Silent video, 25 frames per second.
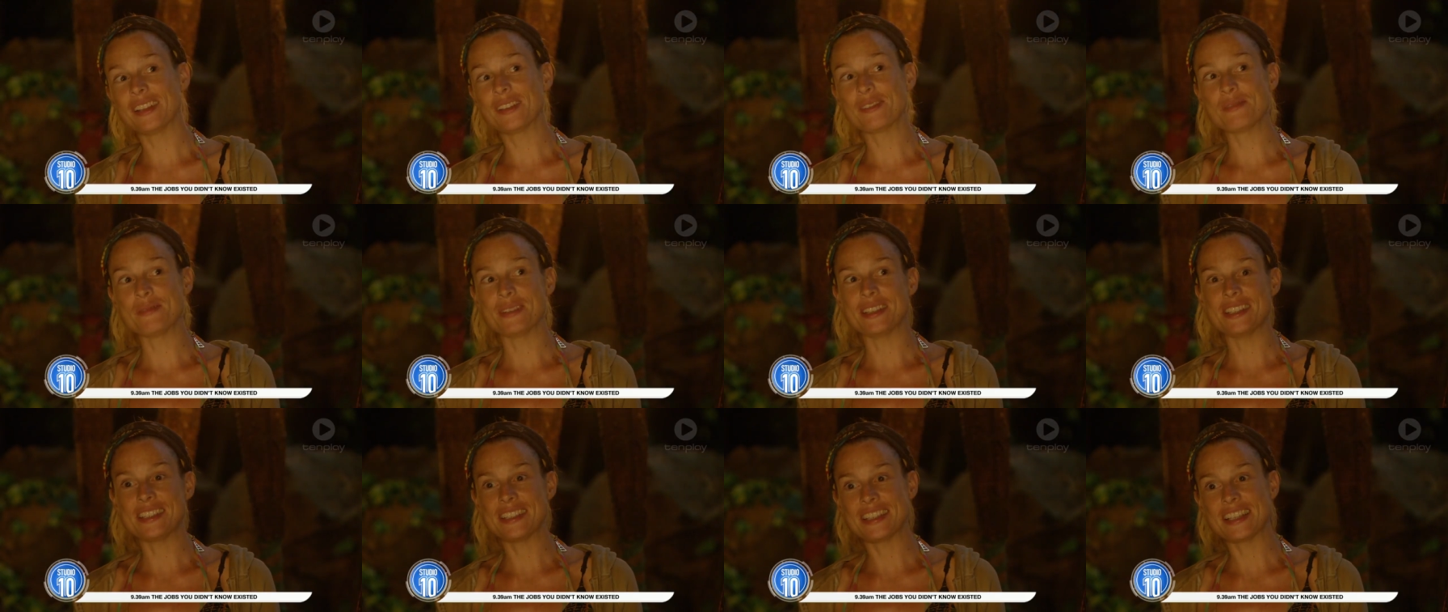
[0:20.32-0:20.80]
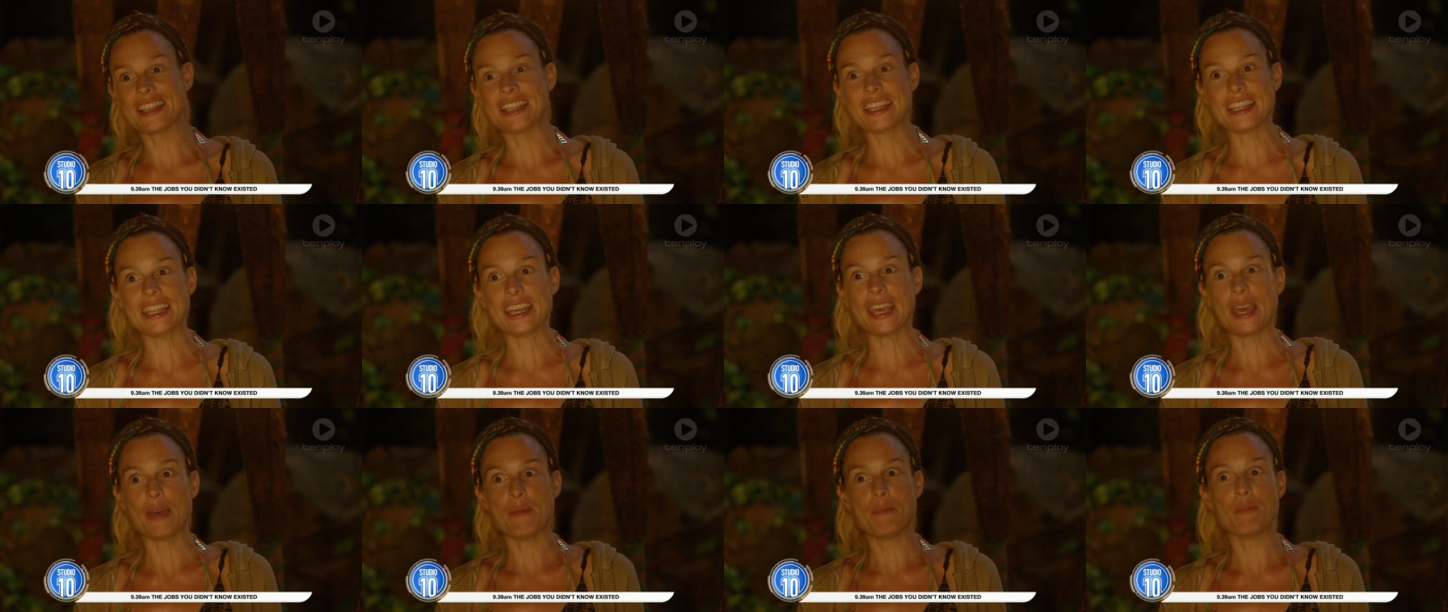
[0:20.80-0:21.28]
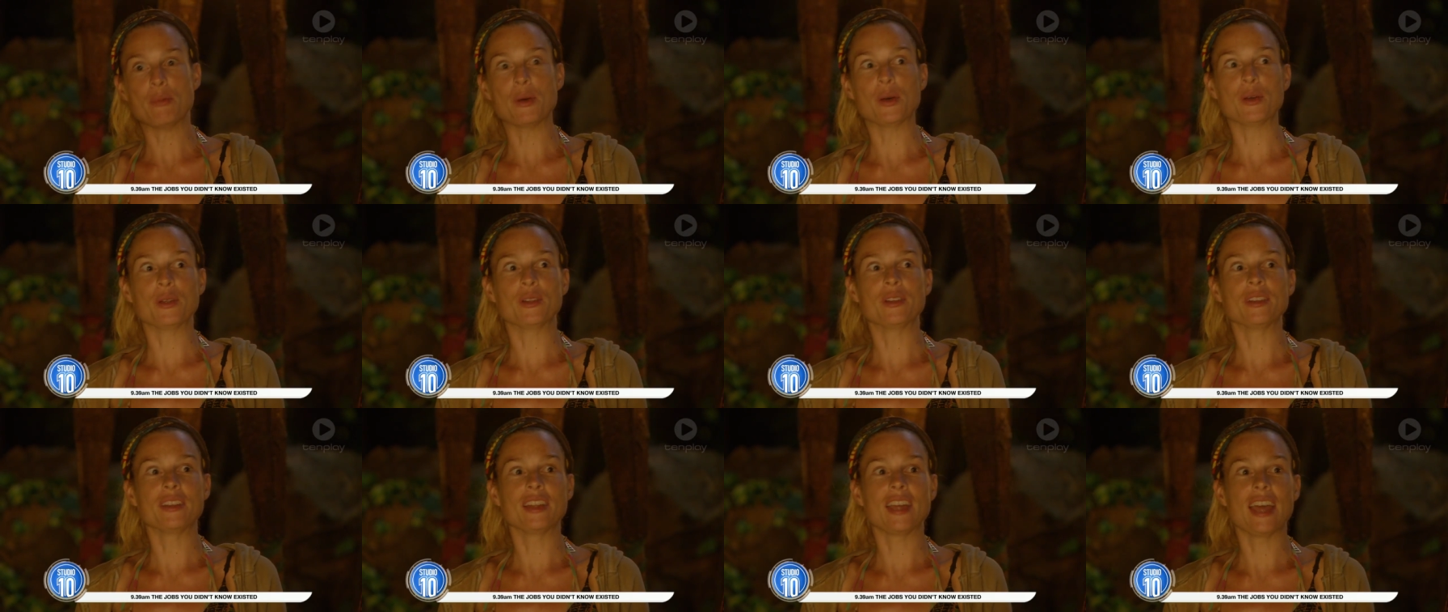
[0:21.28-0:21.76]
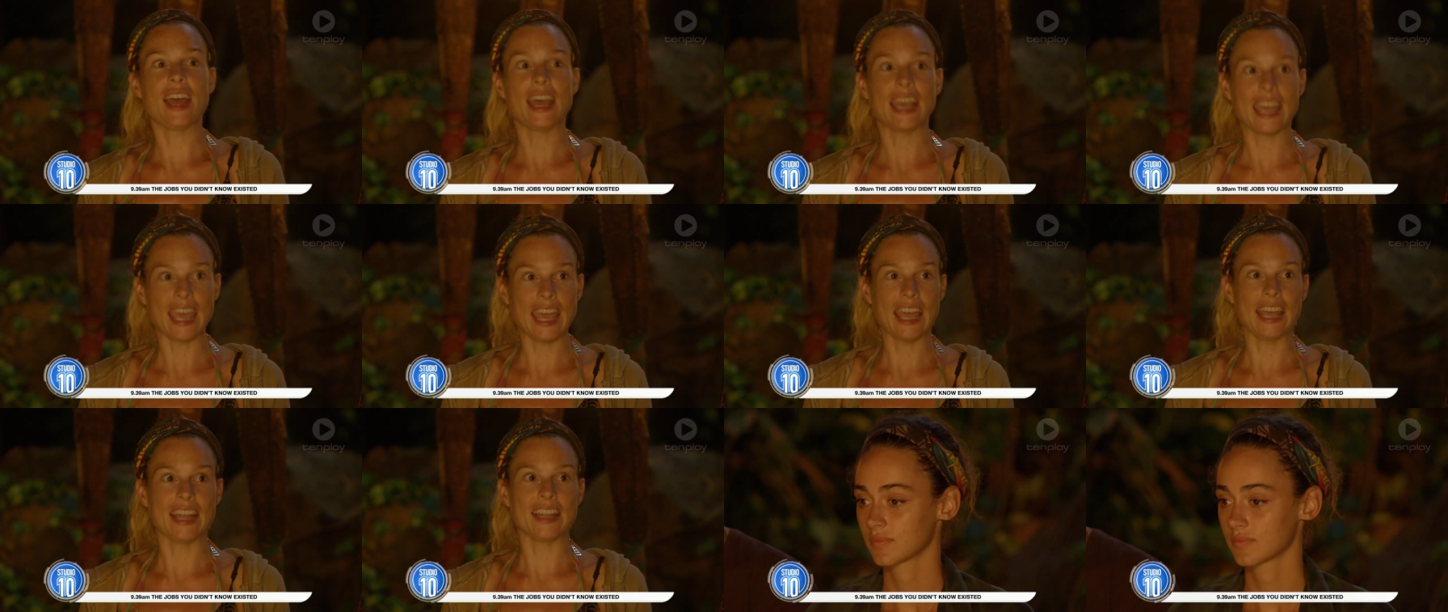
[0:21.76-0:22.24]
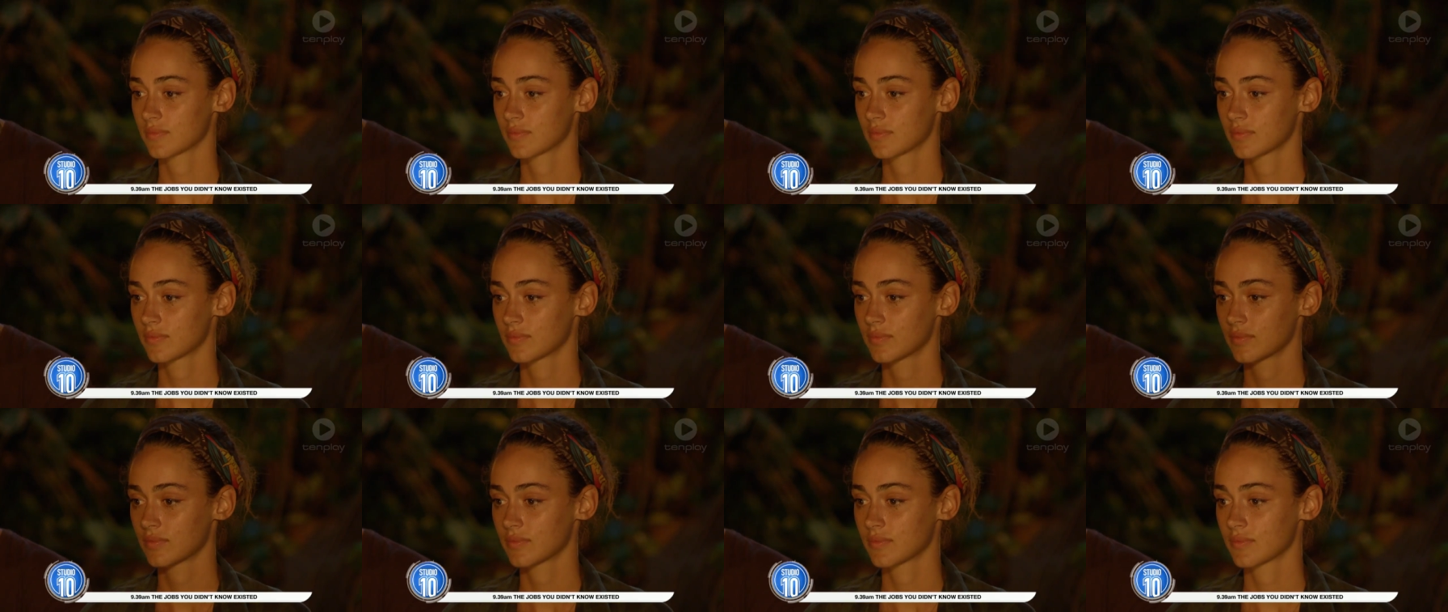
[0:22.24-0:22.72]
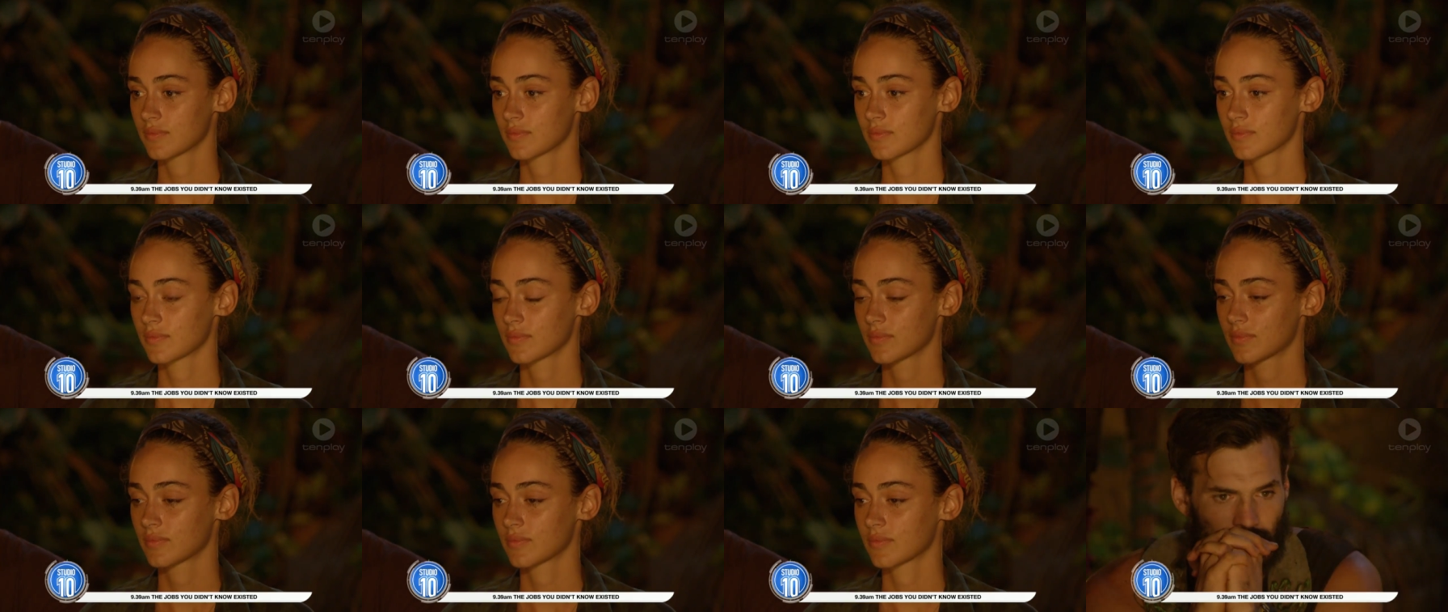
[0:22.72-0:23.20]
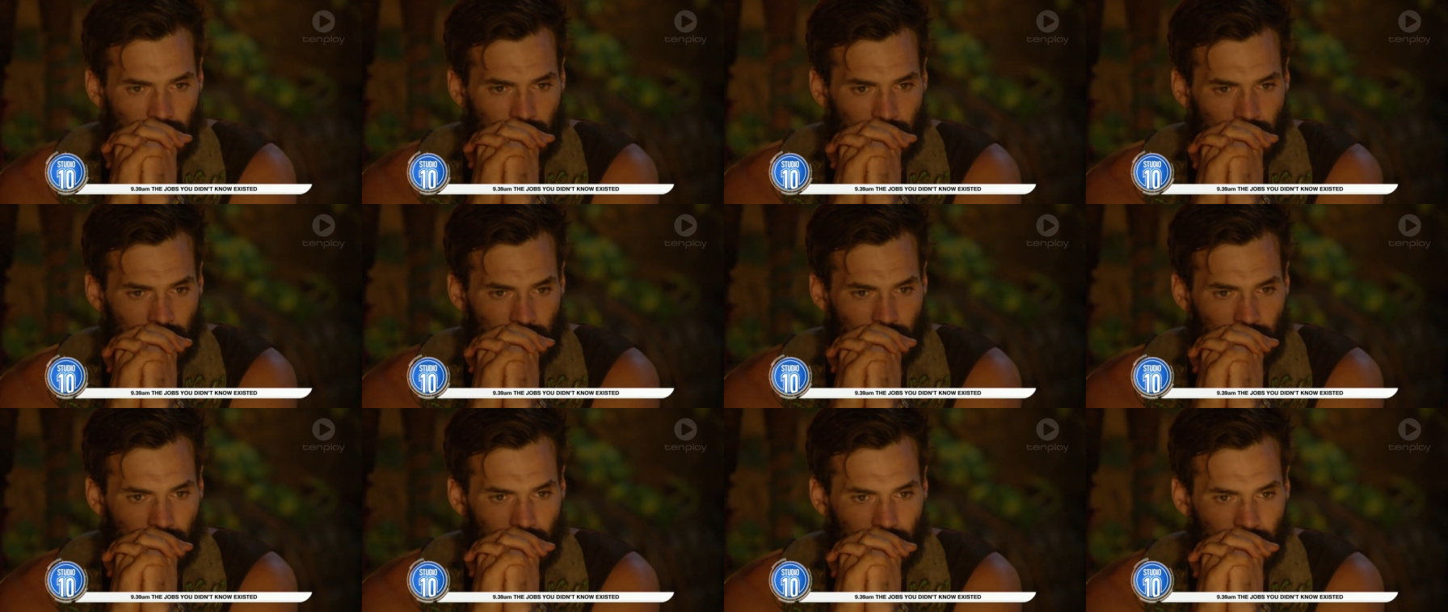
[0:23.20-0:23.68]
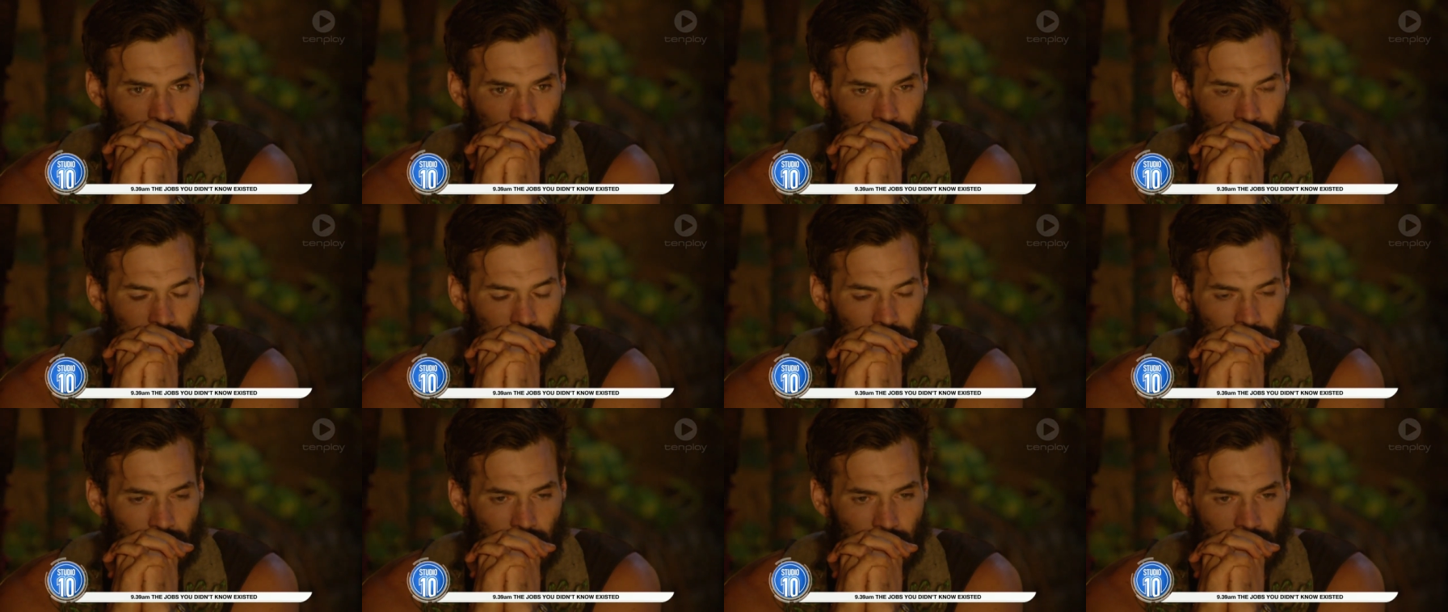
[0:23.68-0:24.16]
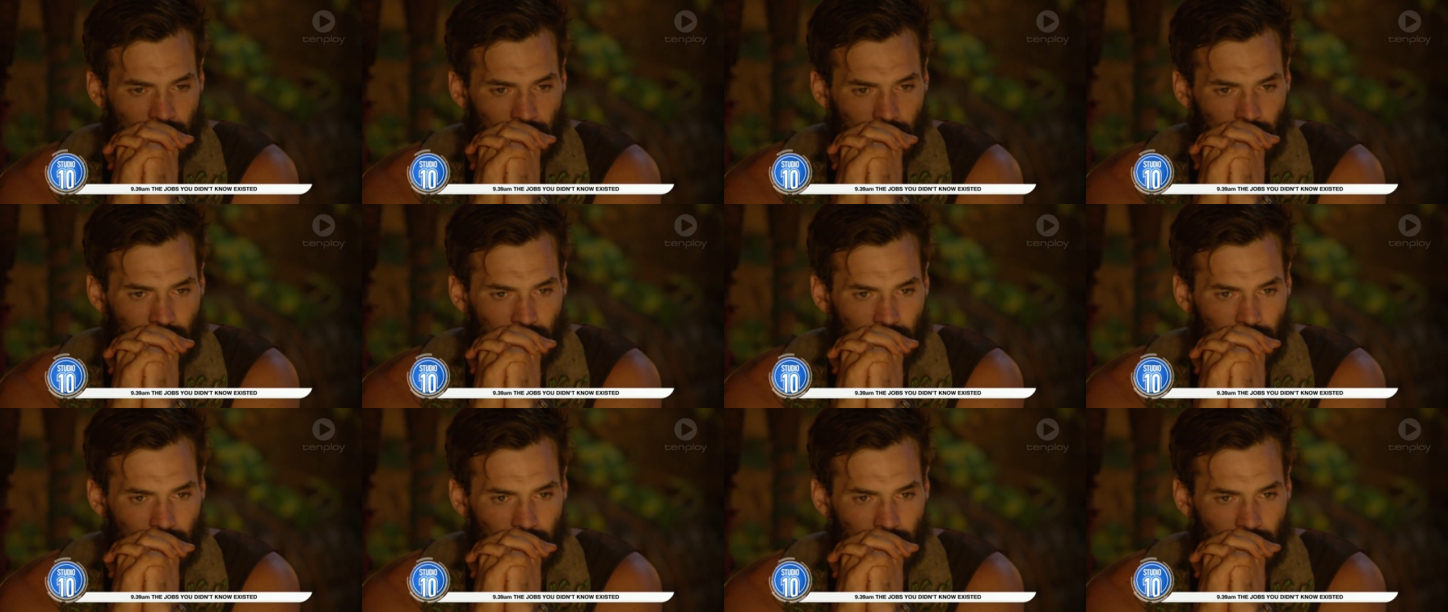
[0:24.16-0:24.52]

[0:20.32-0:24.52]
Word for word: a little bit silly to get burnt again. I mean, it's like a